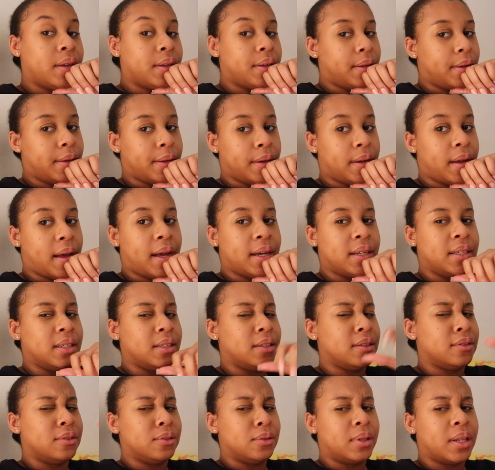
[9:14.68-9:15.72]
yeah, I
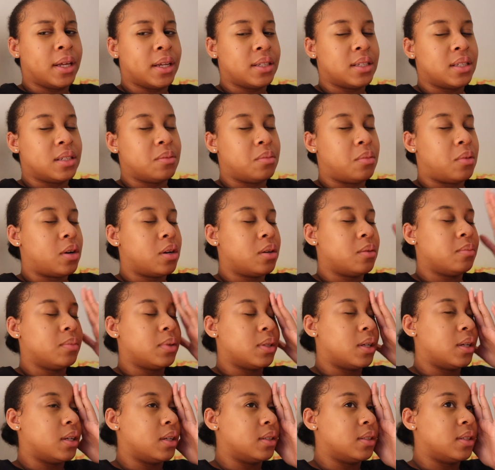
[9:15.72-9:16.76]
didn't do that smart
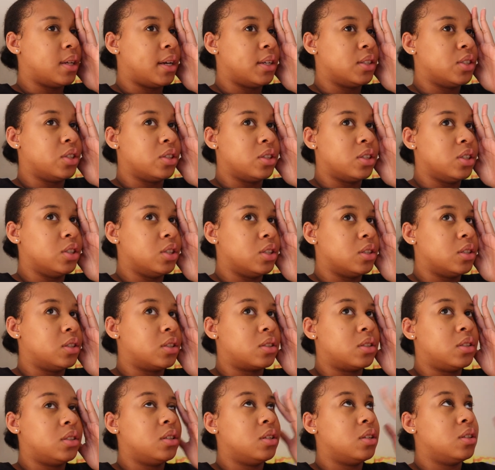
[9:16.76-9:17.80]
because I should have
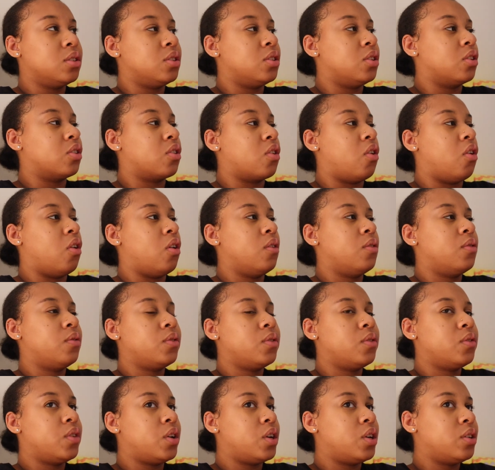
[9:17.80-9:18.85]
just took off
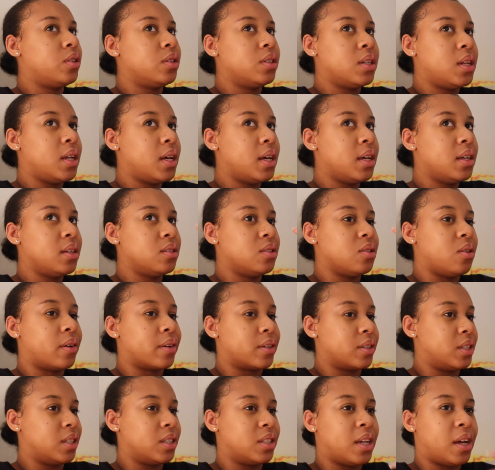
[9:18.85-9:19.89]
Thursday so I
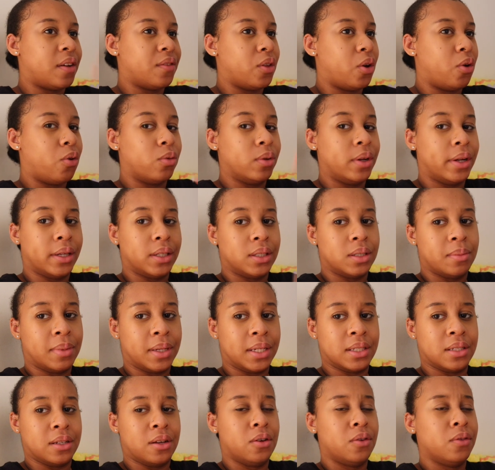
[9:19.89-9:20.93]
could just have the whole day to
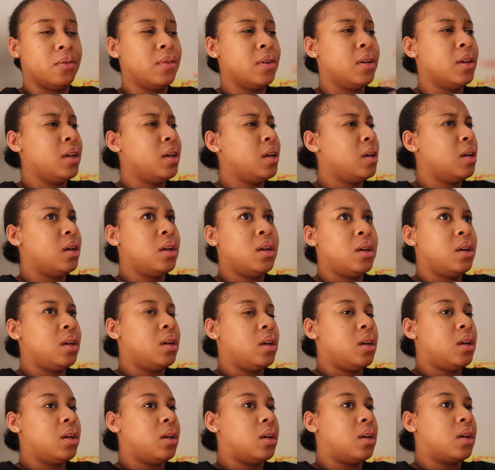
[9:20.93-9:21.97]
myself,
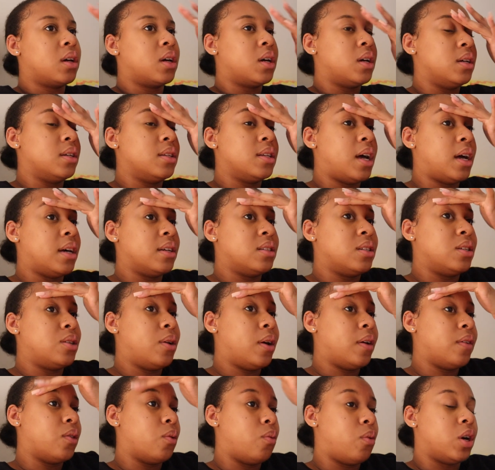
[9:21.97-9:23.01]
because I still
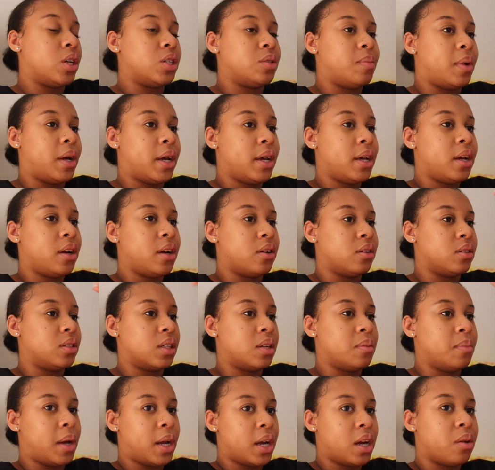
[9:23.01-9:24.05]
have to wash my hair to
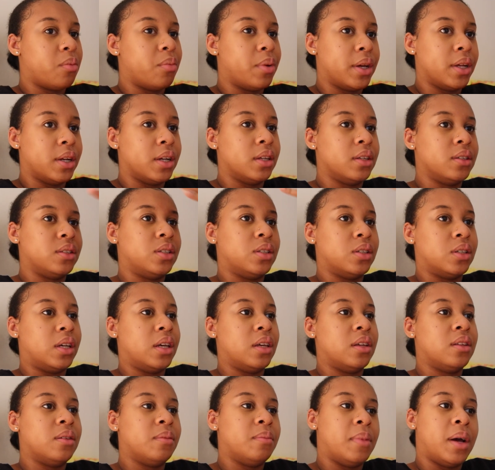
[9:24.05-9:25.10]
get my hair braided to
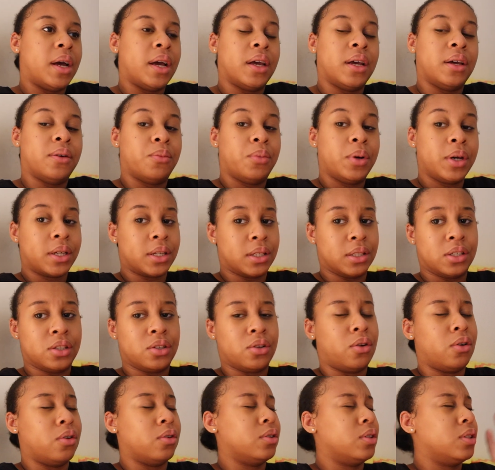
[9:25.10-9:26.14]
get my wig
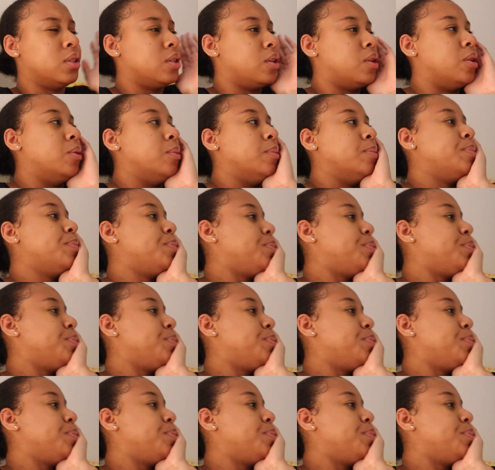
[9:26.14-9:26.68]
installed. So